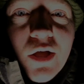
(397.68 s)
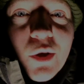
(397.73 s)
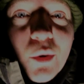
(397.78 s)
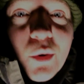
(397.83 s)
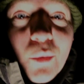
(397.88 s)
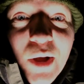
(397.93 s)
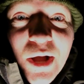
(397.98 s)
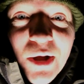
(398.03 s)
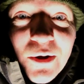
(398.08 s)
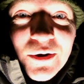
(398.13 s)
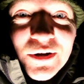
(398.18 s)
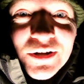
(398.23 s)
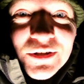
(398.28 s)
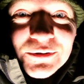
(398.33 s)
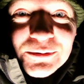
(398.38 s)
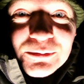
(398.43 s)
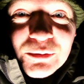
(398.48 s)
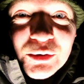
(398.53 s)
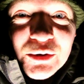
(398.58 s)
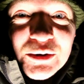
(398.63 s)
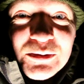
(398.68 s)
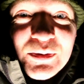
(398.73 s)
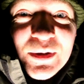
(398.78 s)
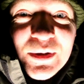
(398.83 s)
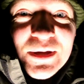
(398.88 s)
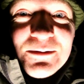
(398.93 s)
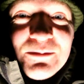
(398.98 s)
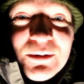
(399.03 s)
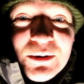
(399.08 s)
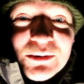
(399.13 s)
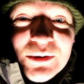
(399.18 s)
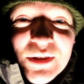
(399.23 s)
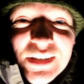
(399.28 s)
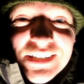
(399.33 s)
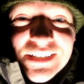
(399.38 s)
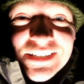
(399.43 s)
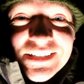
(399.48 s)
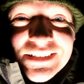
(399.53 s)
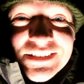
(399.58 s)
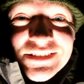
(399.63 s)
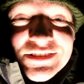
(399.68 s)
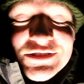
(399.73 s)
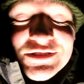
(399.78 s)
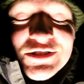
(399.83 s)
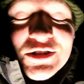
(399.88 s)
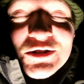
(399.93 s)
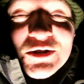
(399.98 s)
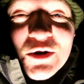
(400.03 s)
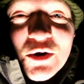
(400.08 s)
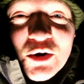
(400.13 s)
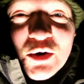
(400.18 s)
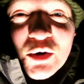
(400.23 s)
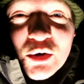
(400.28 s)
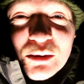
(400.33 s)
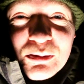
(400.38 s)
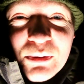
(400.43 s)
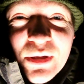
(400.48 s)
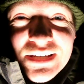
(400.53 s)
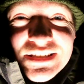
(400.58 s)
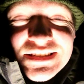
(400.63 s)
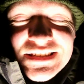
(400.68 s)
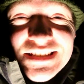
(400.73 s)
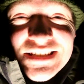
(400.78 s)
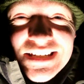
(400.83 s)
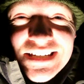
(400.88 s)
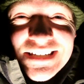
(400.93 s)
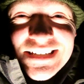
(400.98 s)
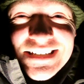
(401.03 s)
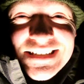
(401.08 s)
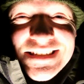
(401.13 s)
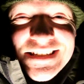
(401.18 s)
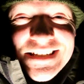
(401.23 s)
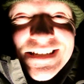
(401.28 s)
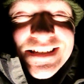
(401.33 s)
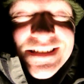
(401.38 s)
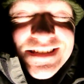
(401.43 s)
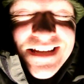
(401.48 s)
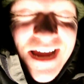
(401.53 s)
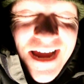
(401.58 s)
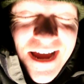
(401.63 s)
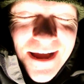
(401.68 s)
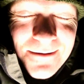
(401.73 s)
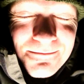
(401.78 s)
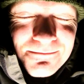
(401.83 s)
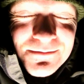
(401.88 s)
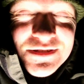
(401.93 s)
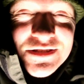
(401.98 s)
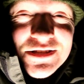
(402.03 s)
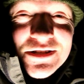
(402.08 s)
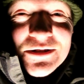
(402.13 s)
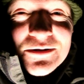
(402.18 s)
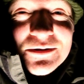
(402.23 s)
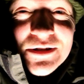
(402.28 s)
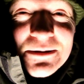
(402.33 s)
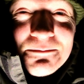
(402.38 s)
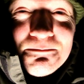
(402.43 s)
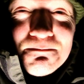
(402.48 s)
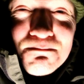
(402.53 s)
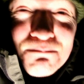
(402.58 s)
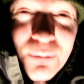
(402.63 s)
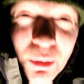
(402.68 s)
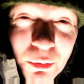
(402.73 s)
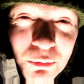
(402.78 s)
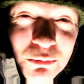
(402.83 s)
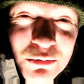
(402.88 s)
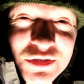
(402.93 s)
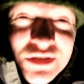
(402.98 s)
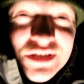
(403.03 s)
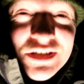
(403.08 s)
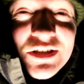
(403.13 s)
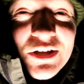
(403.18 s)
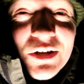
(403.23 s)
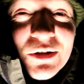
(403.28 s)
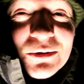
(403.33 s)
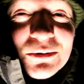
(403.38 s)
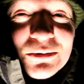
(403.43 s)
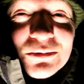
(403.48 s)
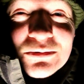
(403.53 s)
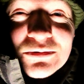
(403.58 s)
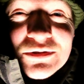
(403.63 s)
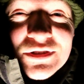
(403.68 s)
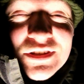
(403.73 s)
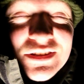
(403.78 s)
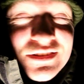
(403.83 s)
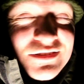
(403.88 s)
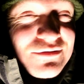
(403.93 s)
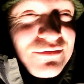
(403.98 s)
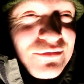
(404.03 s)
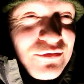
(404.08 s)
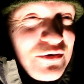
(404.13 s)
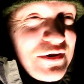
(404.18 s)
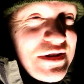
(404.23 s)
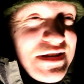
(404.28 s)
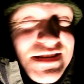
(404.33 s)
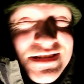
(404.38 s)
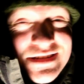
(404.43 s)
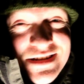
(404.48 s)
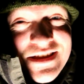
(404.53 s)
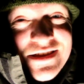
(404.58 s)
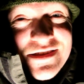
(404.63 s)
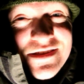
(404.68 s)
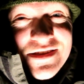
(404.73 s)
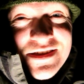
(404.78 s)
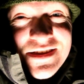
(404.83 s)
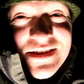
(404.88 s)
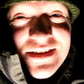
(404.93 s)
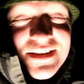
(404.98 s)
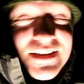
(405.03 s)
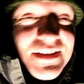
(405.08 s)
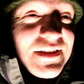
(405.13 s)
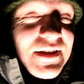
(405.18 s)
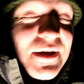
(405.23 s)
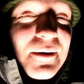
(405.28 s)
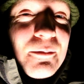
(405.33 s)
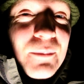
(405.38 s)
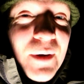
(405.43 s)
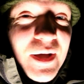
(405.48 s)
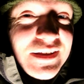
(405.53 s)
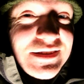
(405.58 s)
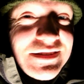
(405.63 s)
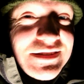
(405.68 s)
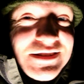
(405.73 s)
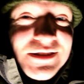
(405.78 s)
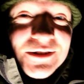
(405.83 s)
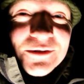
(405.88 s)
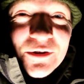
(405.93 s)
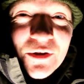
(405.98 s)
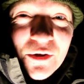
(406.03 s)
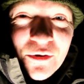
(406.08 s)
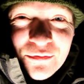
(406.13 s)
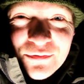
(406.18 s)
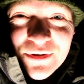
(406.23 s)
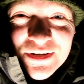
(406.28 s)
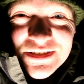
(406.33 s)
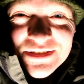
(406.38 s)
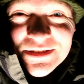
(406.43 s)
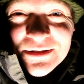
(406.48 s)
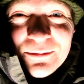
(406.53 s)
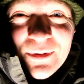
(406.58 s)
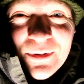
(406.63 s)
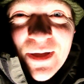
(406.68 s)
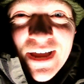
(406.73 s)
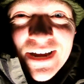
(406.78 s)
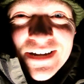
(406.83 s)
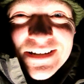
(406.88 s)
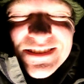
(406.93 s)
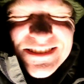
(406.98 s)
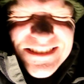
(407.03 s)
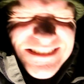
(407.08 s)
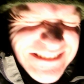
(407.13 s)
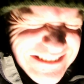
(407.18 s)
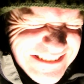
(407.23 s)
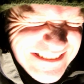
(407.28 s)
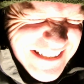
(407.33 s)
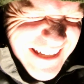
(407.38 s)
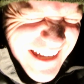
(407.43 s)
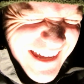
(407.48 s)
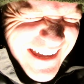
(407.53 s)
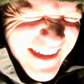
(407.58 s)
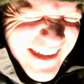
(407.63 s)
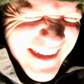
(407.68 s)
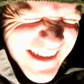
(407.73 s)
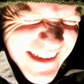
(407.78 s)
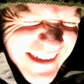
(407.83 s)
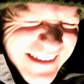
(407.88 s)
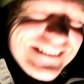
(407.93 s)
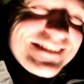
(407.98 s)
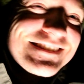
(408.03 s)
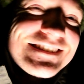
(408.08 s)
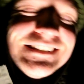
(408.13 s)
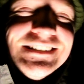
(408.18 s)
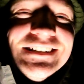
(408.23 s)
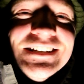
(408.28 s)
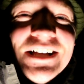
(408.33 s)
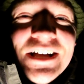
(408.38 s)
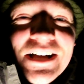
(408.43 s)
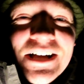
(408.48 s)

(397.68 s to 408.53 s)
Well, good morning people. It is just gone 6:15. It's absolutely Baltic cold, it's freezing out there, but we've got a fish in the bags. Yes!